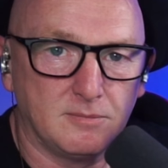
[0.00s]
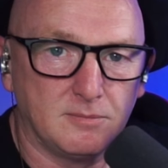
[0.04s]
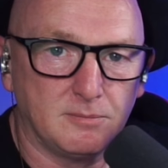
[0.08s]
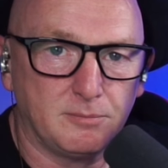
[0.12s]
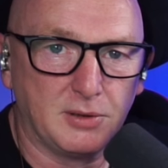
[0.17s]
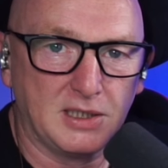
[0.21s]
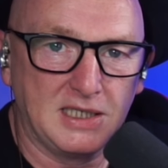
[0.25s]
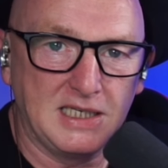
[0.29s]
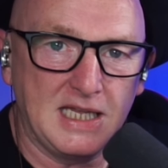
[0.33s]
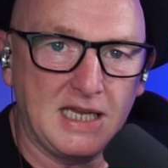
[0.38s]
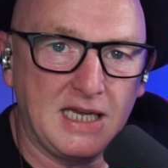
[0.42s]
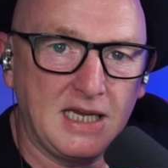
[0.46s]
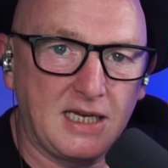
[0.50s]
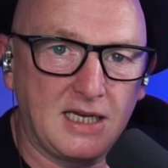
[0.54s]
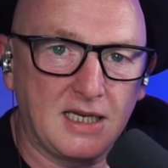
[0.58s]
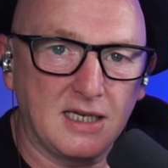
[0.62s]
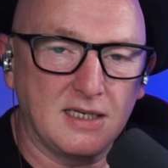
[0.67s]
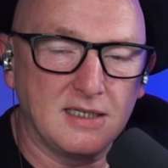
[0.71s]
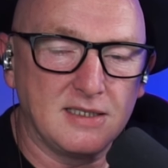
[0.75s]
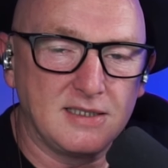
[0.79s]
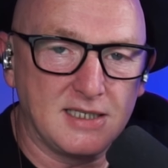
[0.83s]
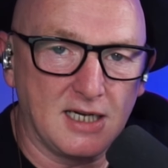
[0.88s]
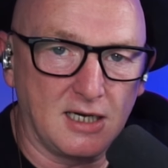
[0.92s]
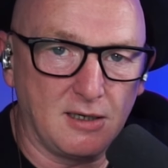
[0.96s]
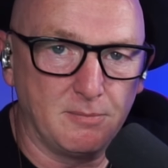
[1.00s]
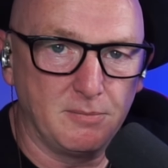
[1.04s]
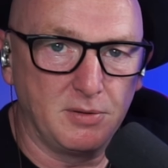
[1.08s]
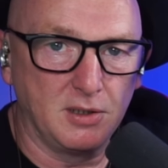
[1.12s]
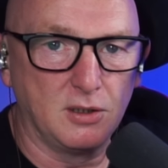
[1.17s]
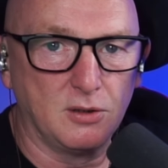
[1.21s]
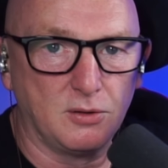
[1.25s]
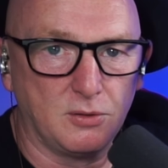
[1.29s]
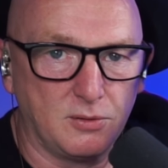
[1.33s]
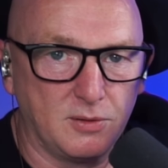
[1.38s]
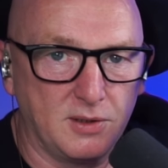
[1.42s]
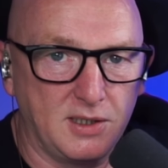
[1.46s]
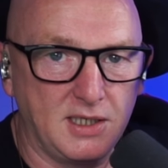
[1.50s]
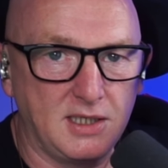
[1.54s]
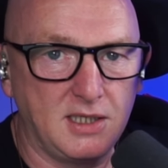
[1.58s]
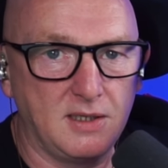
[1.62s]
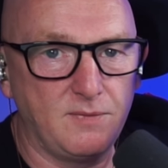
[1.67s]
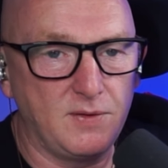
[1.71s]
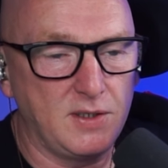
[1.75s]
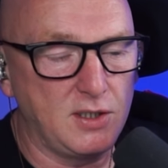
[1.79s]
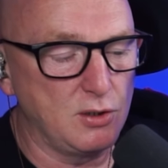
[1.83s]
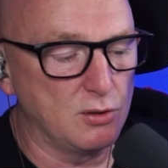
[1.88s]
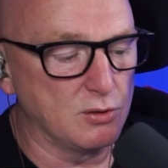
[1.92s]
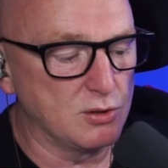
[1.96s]
But link down below in the
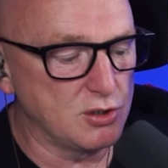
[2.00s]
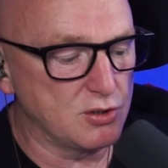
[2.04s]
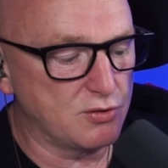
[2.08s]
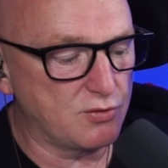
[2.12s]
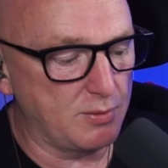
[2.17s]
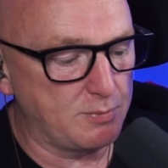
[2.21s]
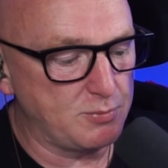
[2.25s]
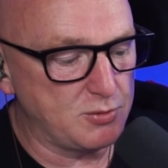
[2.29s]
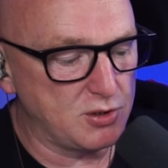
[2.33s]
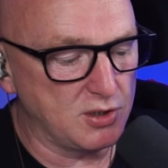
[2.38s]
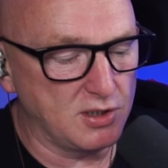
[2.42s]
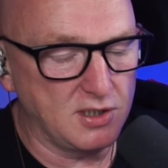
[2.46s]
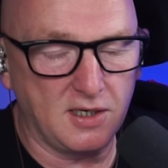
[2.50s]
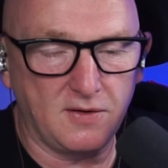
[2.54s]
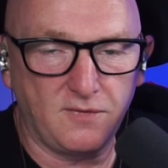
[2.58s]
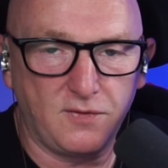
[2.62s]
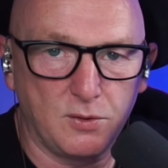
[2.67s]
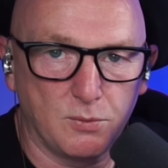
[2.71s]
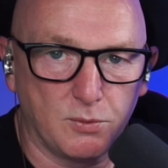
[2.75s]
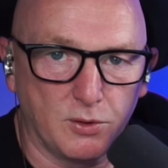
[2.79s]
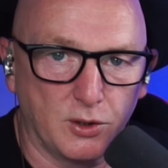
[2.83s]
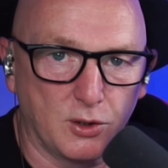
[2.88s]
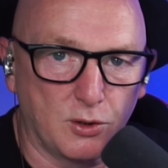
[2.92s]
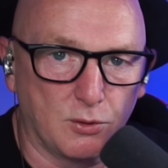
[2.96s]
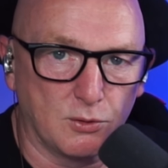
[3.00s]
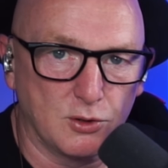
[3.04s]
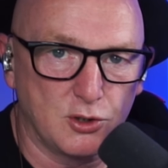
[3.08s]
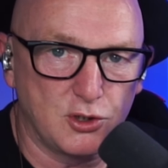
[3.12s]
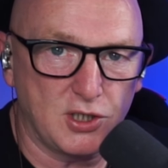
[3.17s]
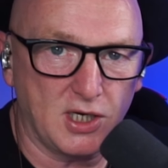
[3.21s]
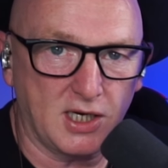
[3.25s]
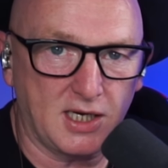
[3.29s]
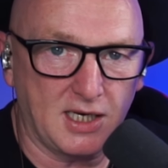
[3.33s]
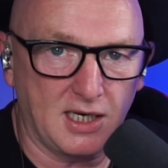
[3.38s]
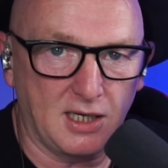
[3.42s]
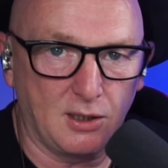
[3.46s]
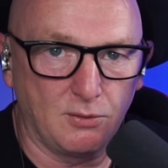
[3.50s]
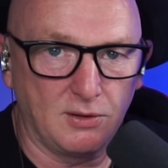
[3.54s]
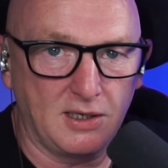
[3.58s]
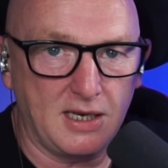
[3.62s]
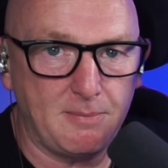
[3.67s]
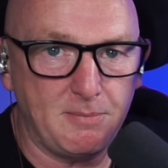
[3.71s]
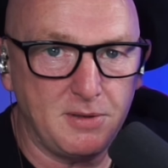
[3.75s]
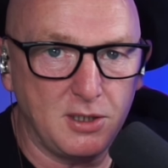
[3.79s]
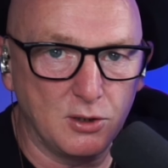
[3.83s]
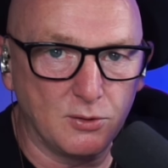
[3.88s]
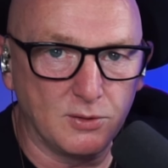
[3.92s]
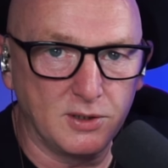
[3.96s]
video description if you want to go and check it out. Let
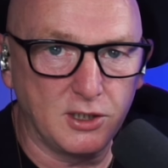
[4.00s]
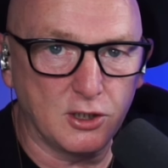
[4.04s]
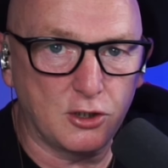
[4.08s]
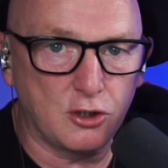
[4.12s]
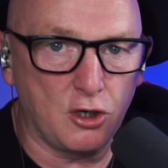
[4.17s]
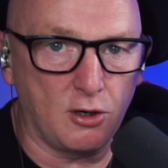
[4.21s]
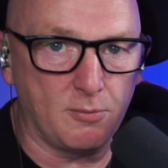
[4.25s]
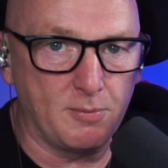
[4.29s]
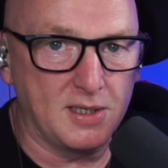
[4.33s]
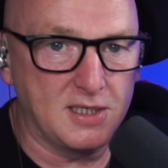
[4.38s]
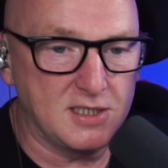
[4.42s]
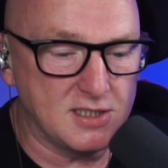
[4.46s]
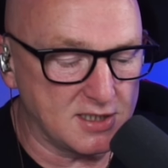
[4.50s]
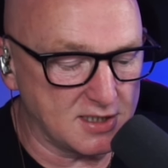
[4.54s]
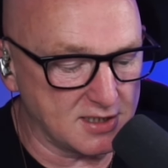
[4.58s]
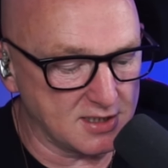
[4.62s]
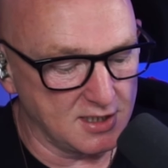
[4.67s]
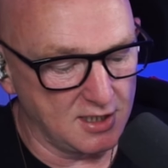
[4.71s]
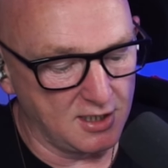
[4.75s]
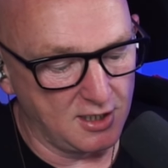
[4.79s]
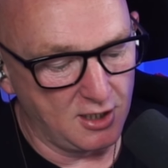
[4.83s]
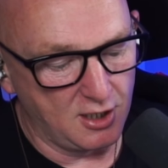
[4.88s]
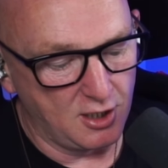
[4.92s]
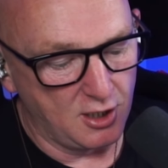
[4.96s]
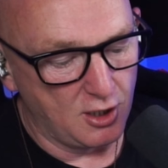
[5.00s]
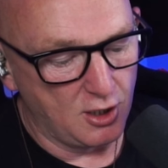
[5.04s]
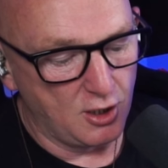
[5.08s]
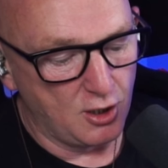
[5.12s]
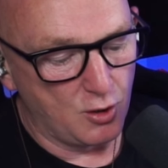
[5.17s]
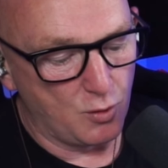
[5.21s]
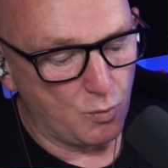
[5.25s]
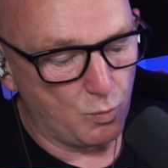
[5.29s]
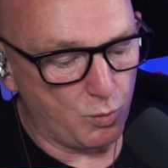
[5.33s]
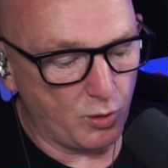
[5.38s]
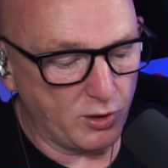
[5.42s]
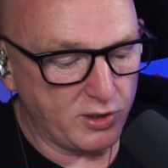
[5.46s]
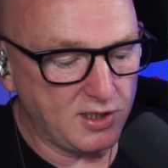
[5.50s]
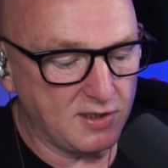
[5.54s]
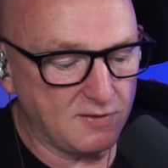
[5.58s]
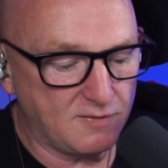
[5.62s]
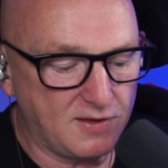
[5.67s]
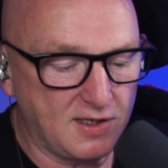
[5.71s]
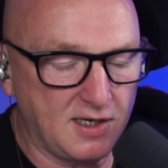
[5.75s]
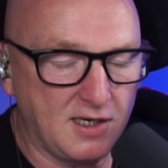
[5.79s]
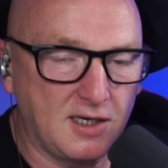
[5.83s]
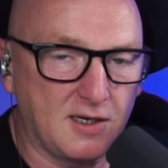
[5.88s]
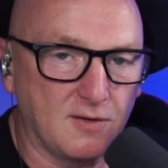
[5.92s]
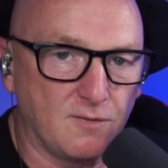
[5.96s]
me know in the comments what you
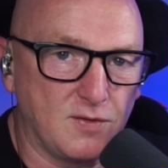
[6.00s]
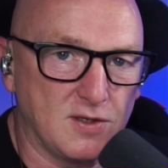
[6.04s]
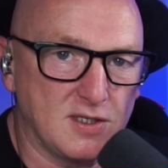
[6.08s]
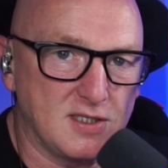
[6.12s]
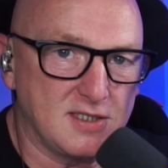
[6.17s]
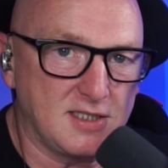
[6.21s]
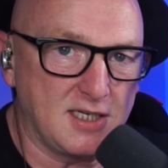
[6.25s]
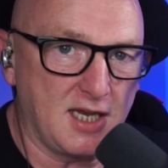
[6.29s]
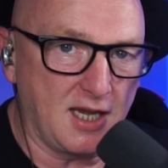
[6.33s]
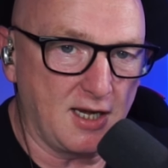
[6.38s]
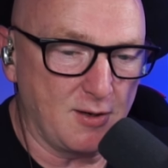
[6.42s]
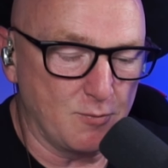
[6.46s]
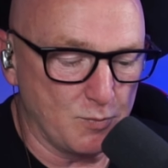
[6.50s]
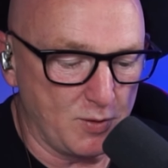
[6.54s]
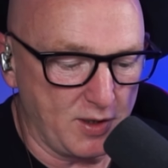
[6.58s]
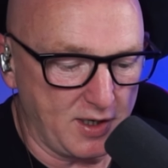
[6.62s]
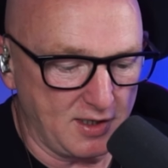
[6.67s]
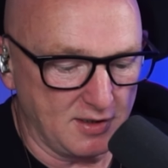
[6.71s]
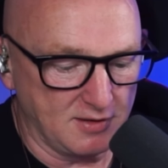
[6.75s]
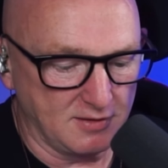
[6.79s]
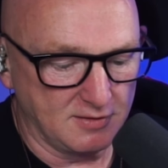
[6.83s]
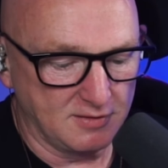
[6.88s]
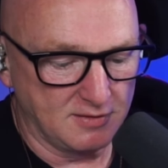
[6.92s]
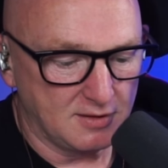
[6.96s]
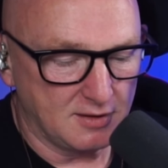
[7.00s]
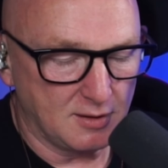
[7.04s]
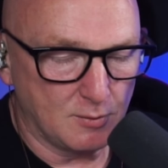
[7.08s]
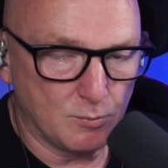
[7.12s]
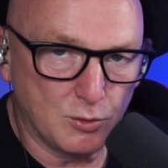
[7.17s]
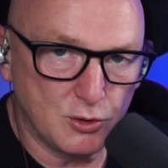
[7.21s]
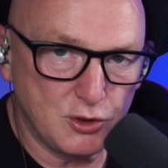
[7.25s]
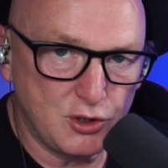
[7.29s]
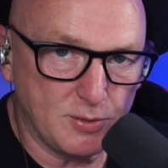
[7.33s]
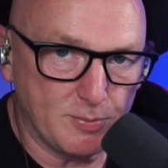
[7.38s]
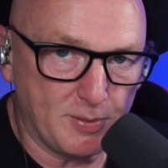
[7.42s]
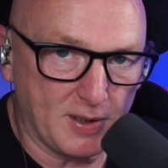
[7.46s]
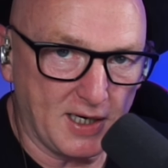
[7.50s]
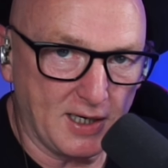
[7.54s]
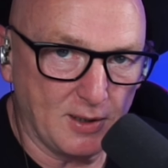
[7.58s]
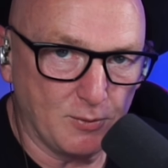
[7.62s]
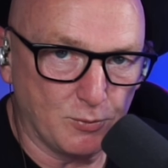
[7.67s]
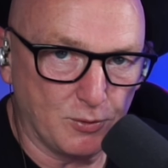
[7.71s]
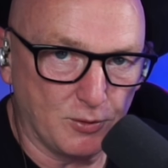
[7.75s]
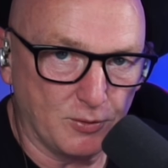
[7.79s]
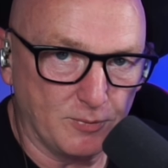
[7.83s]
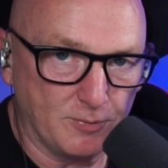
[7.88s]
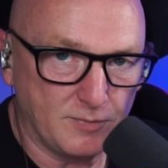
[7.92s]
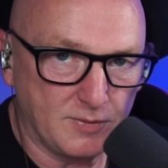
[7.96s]
think of this steering wheel and would you buy
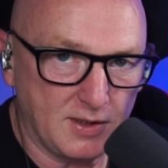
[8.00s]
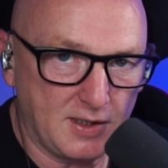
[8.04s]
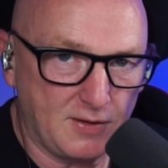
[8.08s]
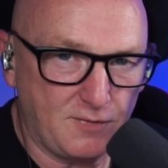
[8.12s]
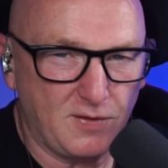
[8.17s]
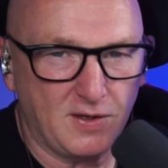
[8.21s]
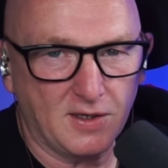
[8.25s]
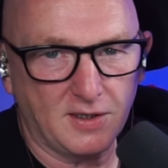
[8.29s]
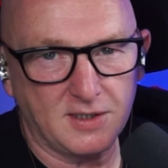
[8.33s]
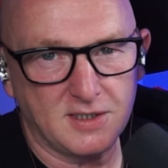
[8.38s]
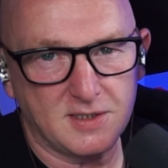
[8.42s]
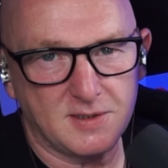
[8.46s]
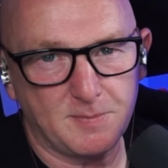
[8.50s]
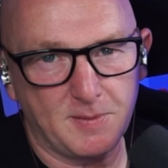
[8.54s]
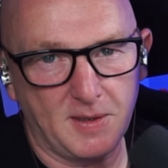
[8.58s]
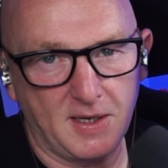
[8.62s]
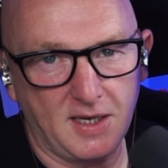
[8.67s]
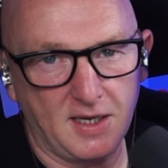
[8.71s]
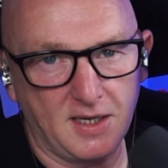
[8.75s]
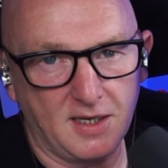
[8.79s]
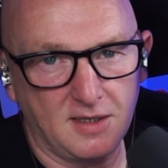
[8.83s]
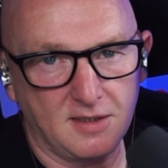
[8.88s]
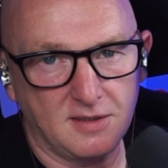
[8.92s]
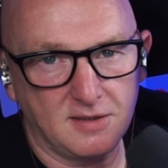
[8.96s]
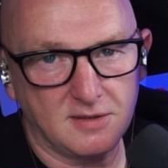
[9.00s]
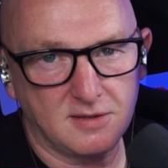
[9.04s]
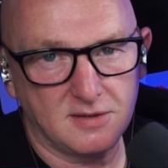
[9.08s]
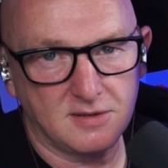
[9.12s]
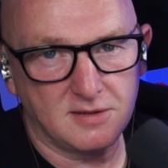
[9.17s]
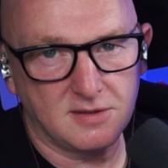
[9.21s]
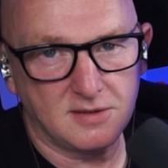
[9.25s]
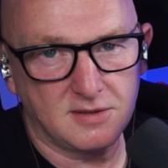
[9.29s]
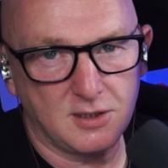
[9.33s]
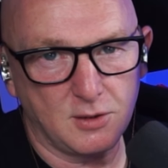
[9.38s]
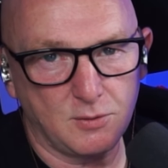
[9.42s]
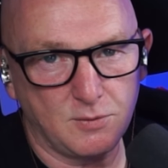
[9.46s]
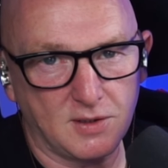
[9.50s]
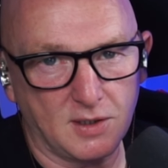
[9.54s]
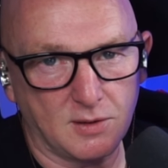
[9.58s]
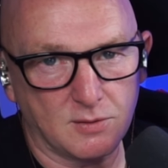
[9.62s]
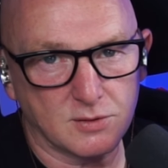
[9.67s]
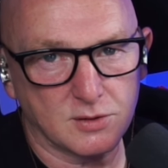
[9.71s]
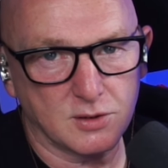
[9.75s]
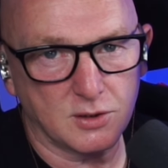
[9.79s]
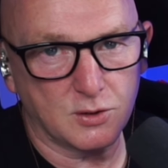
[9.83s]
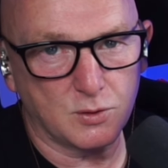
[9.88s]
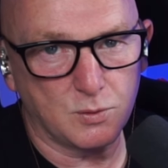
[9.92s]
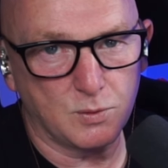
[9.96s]
one if you had a spare
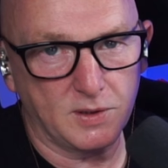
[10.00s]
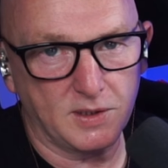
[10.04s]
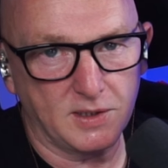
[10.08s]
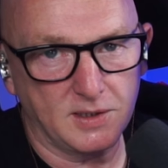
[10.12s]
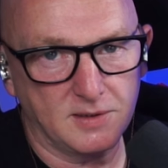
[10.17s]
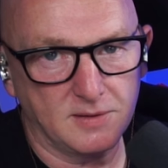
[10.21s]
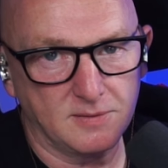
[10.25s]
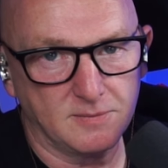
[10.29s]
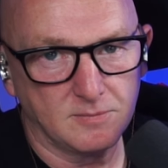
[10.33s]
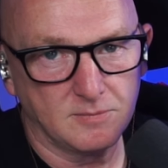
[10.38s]
2,000 quid.